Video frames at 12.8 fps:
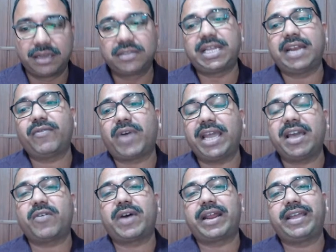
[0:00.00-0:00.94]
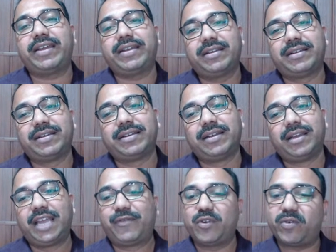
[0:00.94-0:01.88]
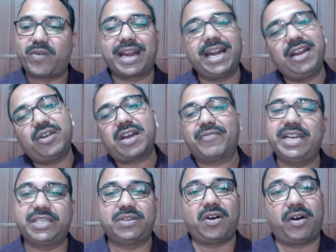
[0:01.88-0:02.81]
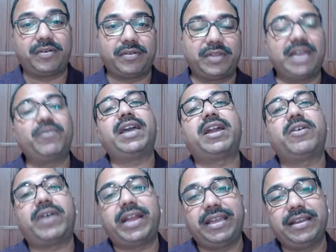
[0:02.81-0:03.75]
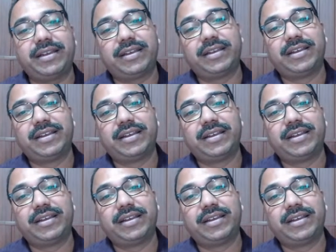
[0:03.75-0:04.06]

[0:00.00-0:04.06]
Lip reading: So then why are you worrying? If you're worried, you are finished. No. Then why are you worrying?